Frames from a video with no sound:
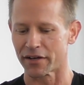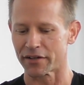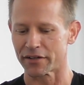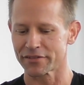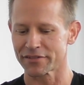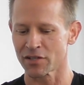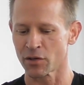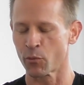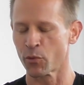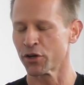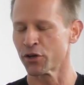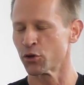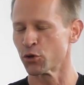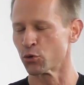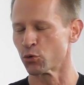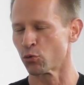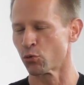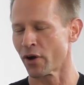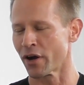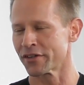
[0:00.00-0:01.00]
Someone who
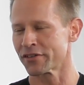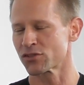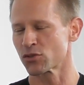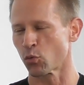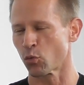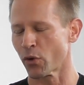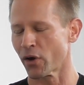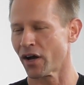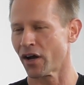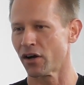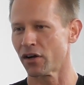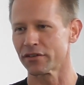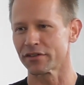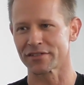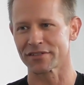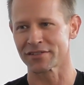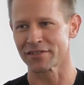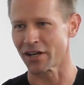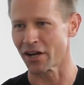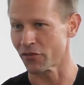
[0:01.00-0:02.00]
runs well
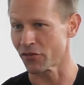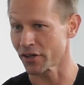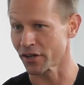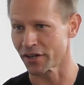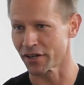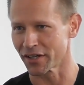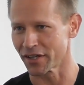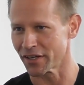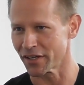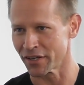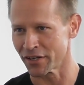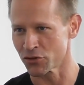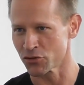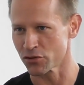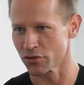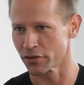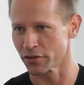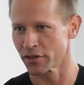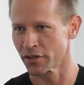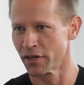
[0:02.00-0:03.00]
is never going to get
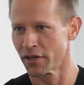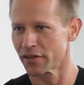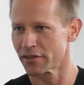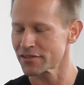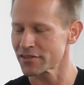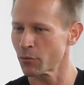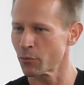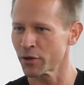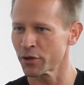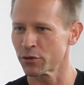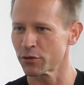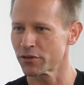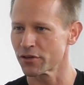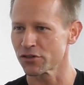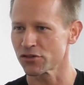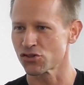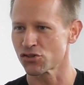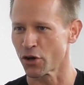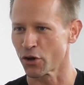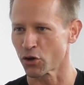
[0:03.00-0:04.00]
injured. Someone who
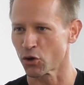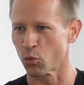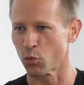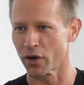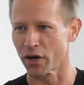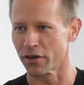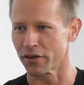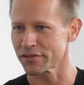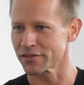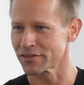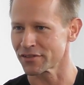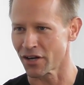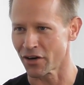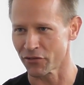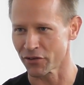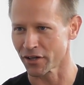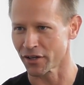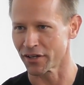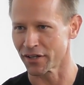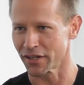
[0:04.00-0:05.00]
does yoga well is
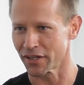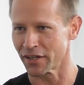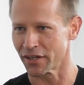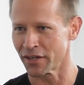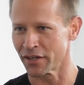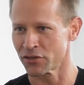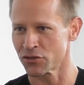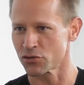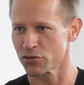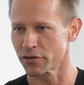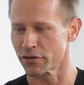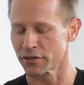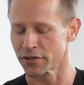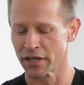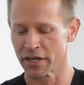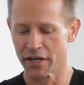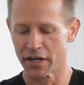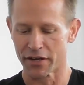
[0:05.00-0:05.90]
never going to get injured.